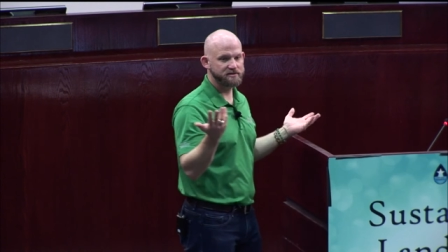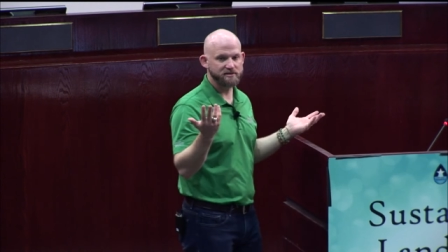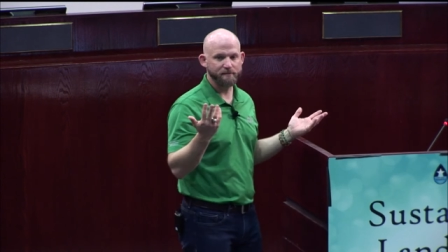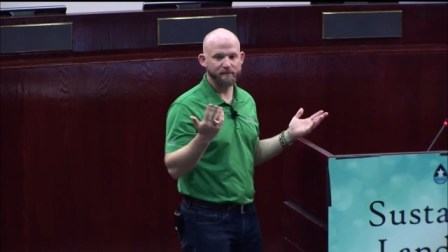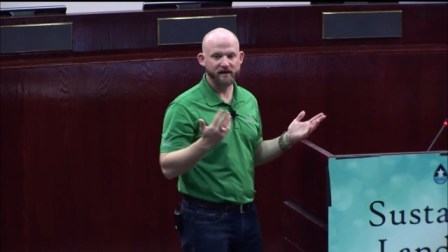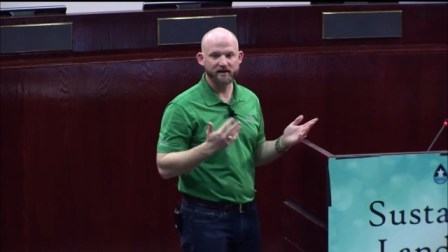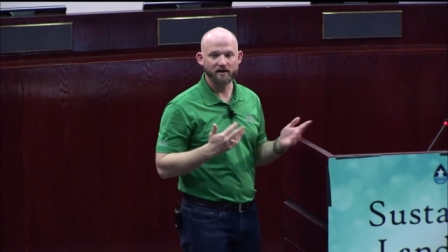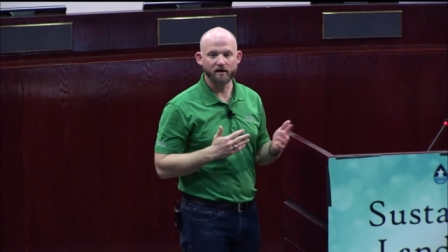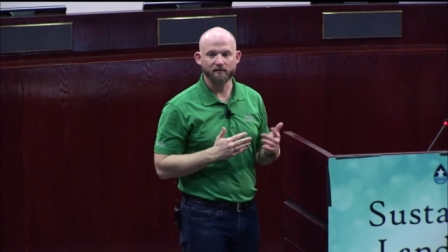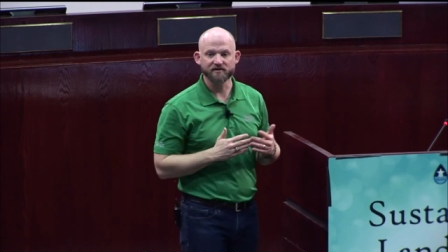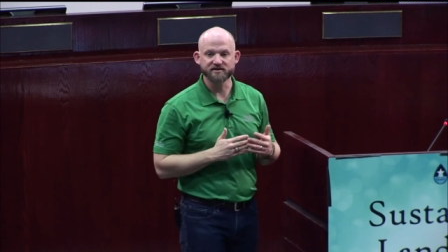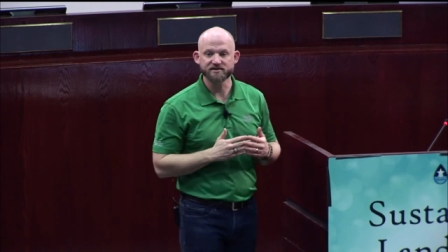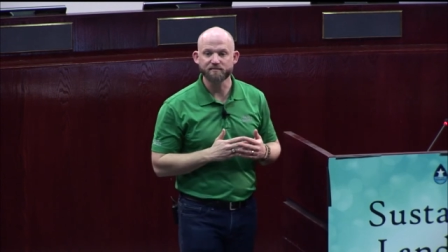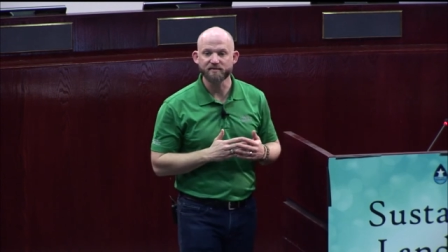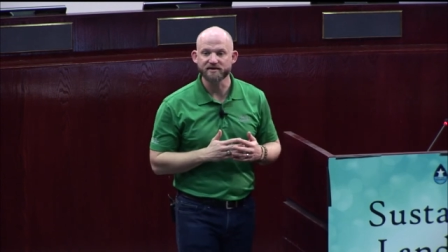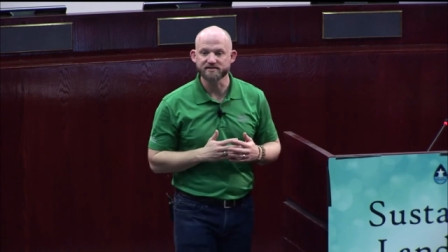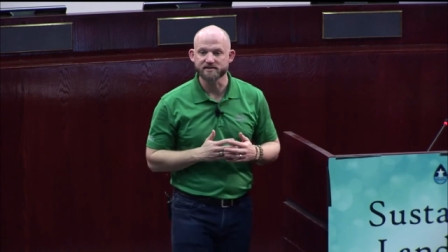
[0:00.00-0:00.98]
dependent on the
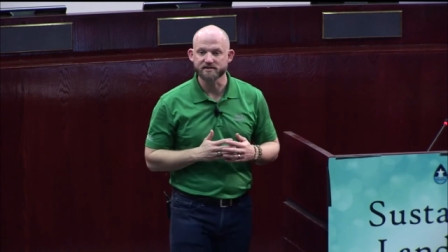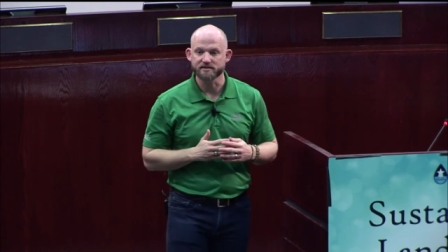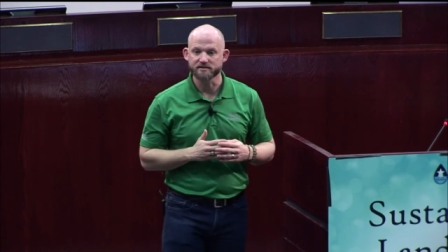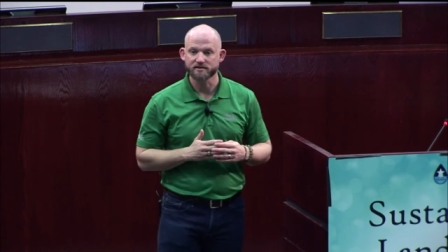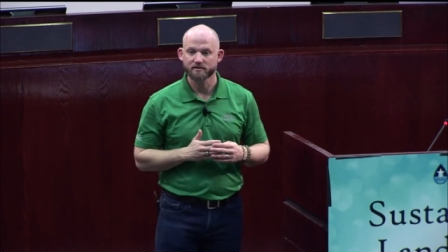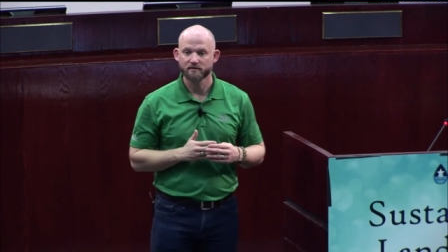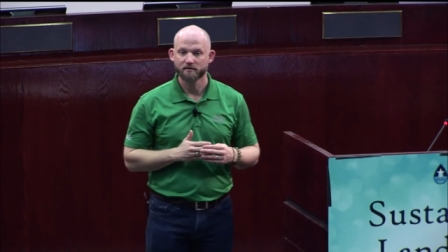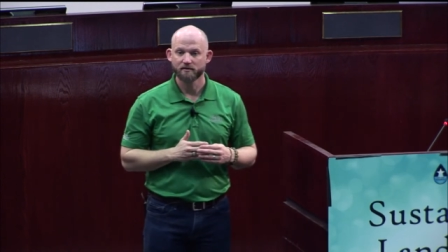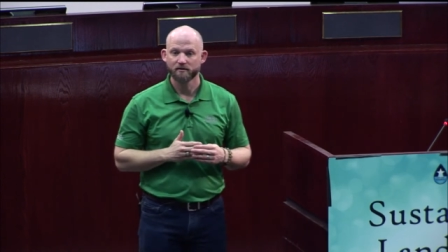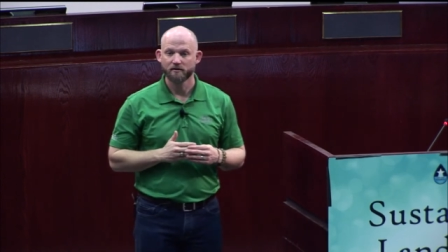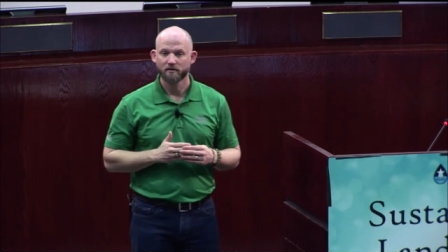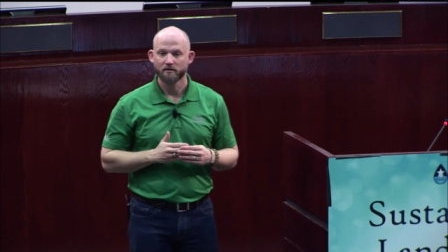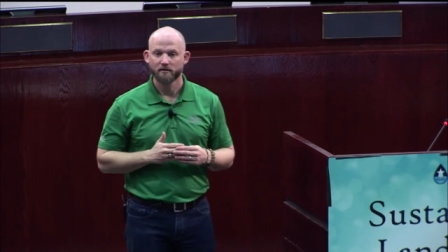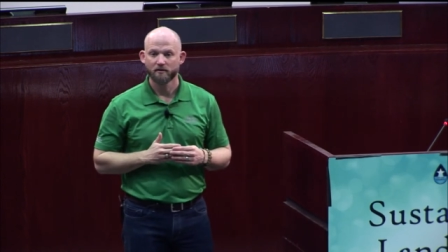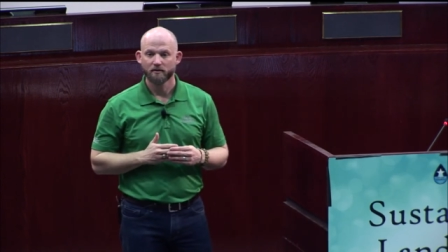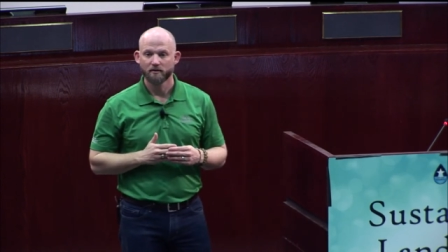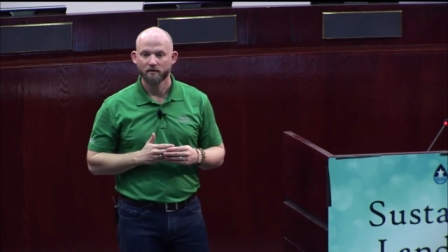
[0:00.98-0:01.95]
species,
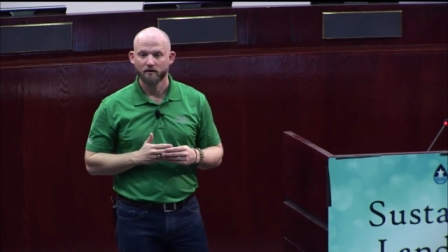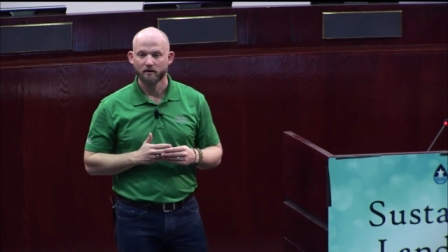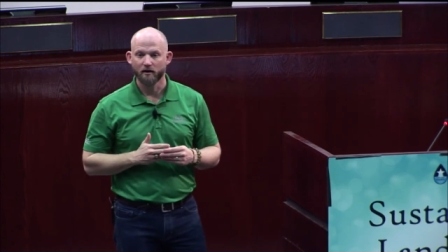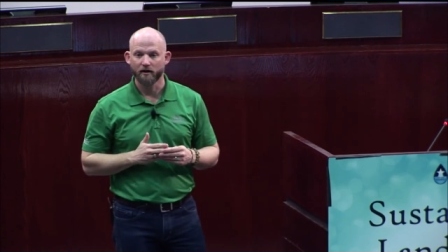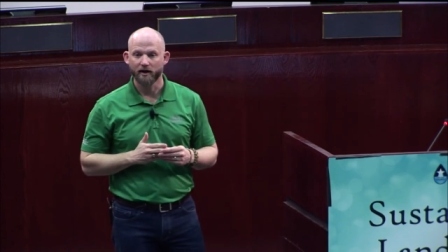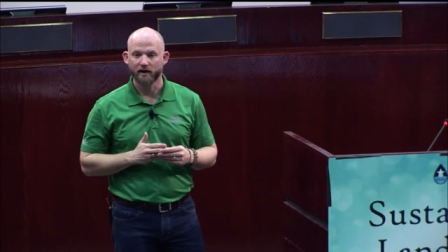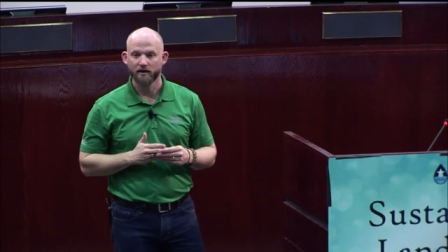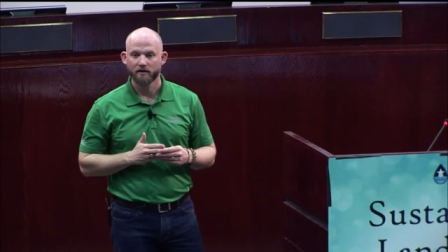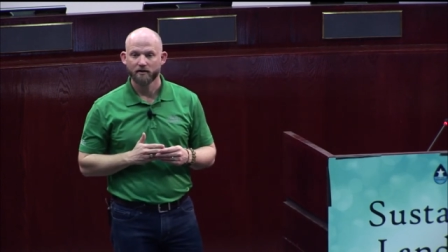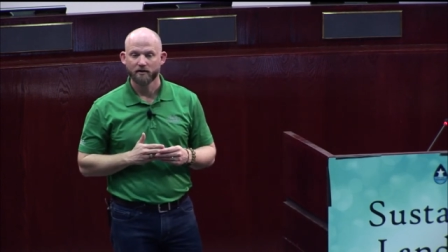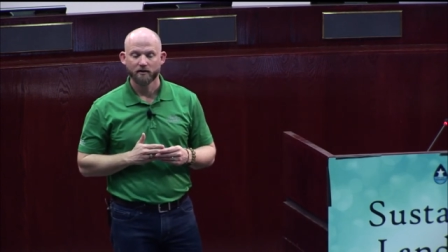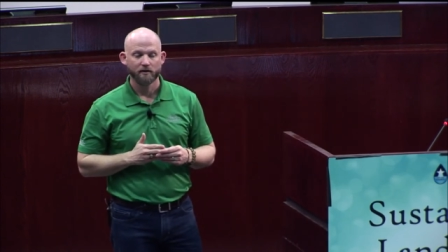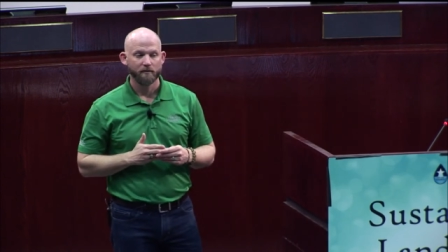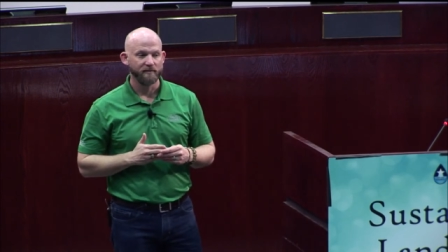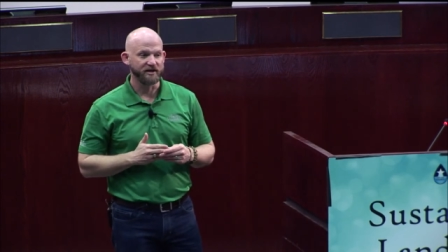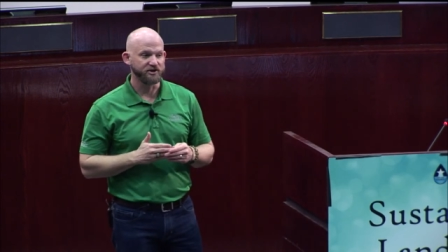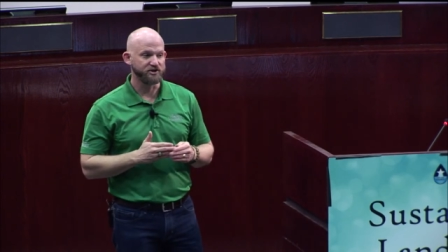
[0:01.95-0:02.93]
all right?
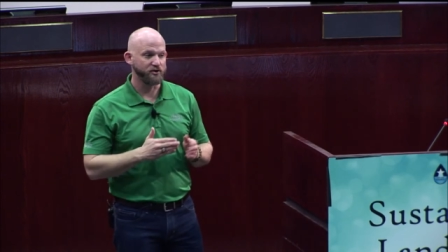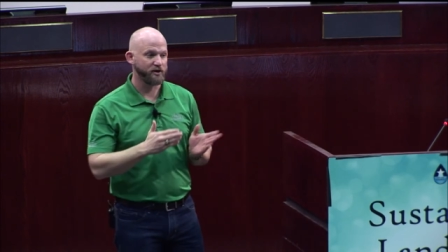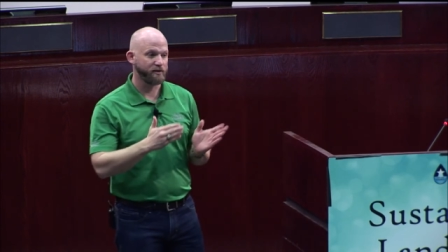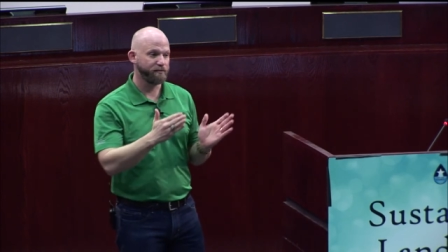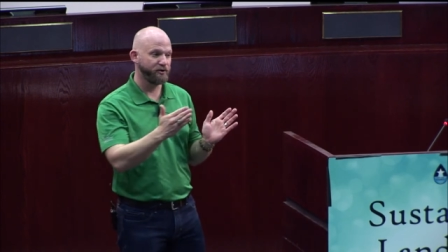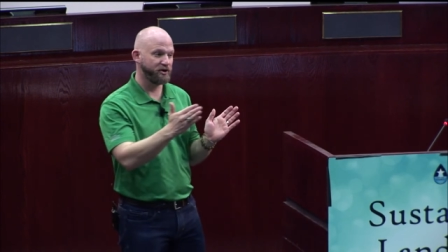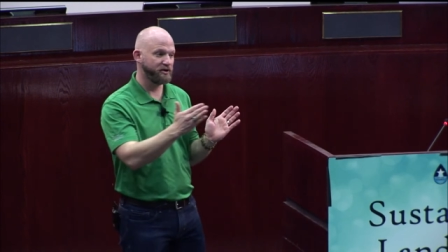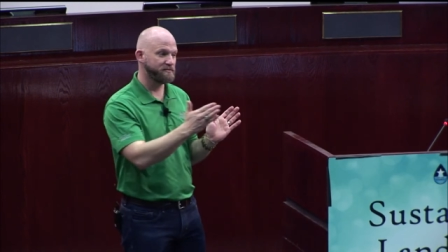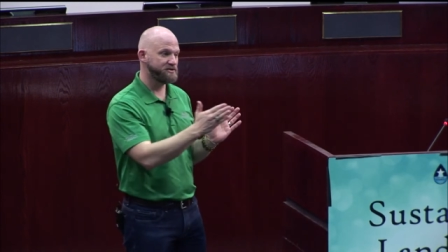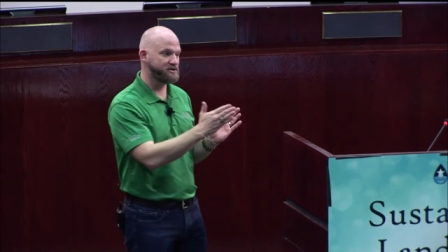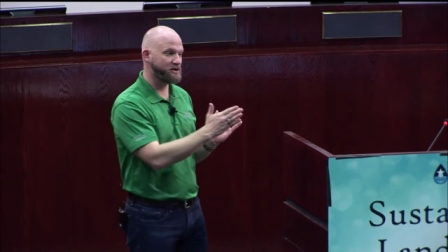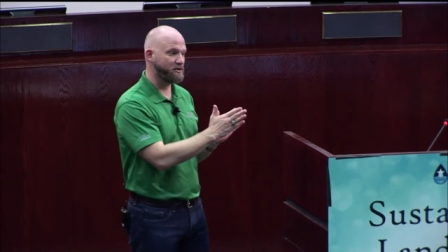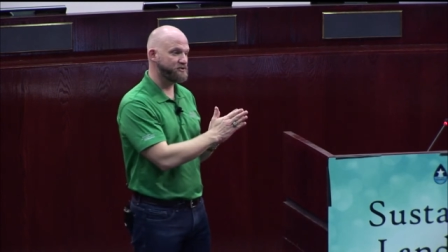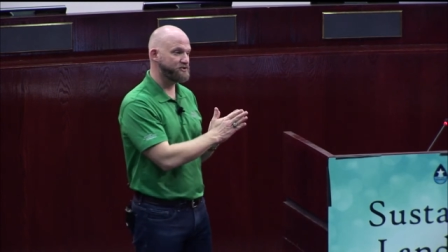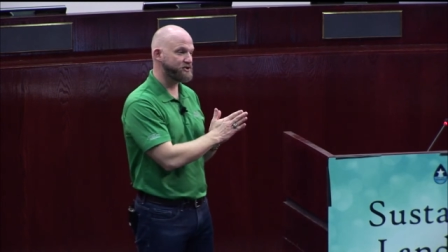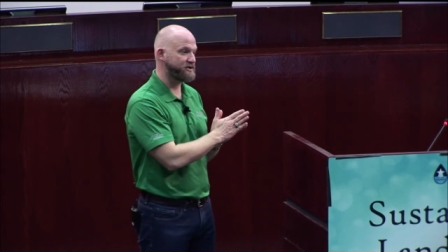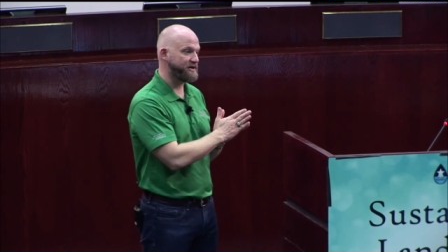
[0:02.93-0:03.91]
Because you can put them
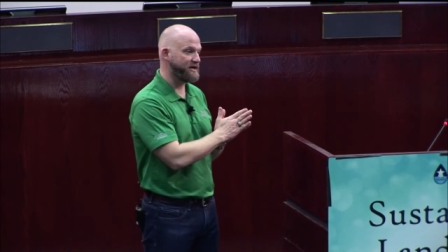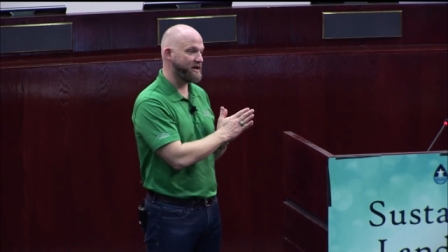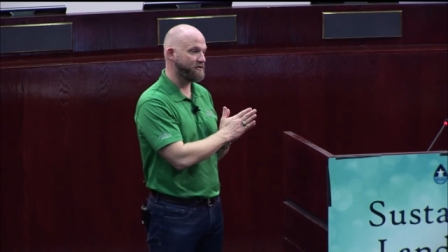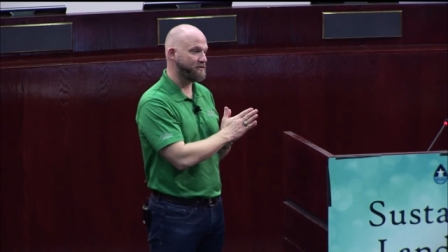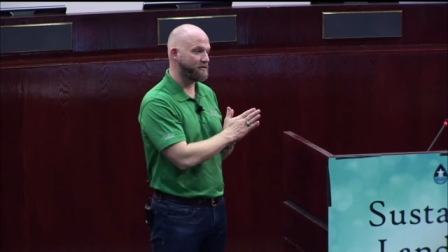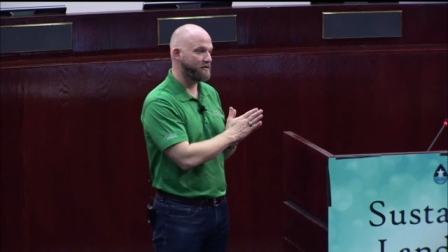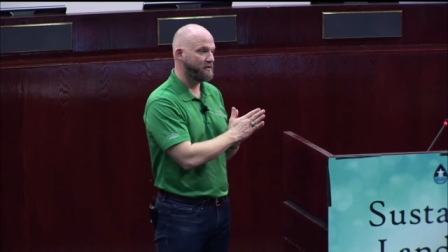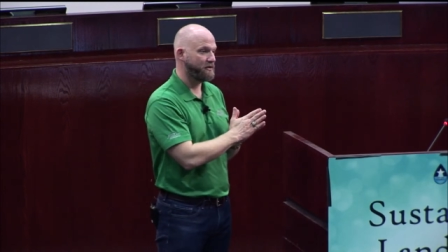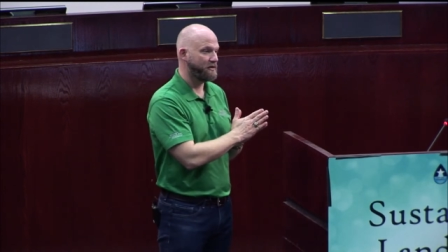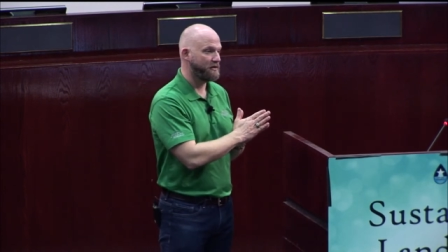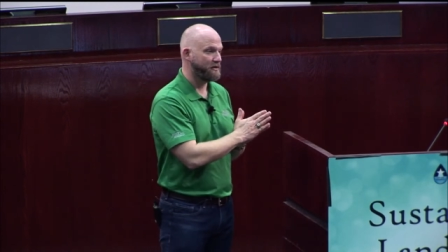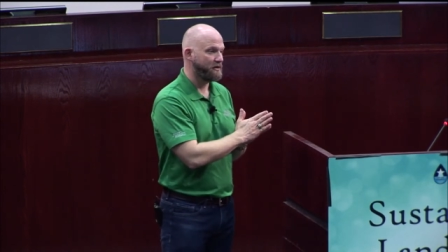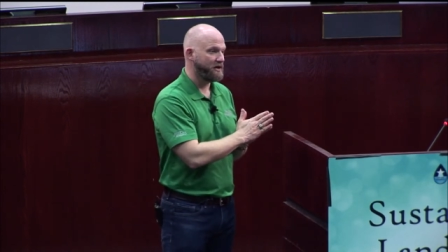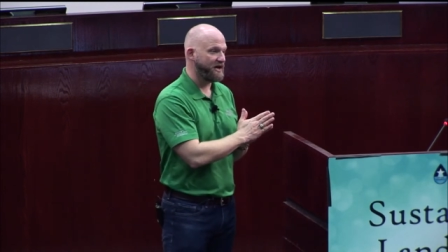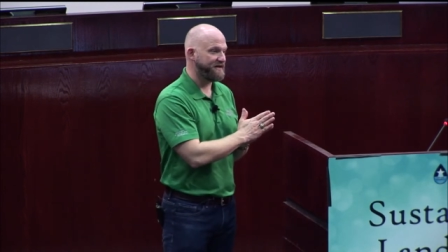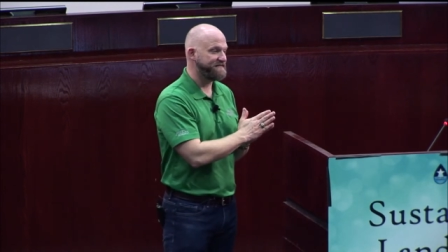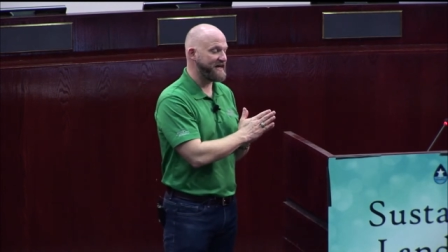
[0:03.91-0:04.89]
closer together.
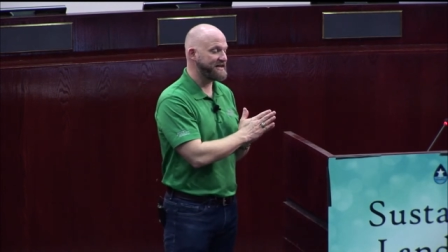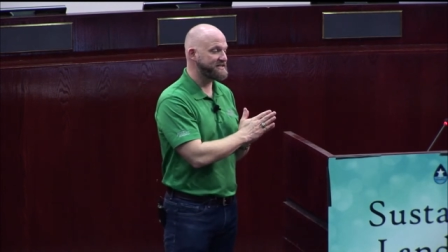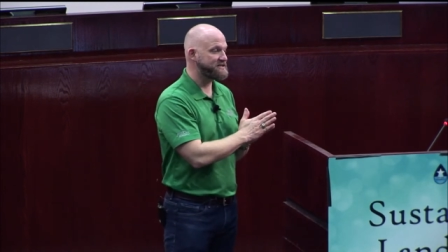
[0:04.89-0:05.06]
If that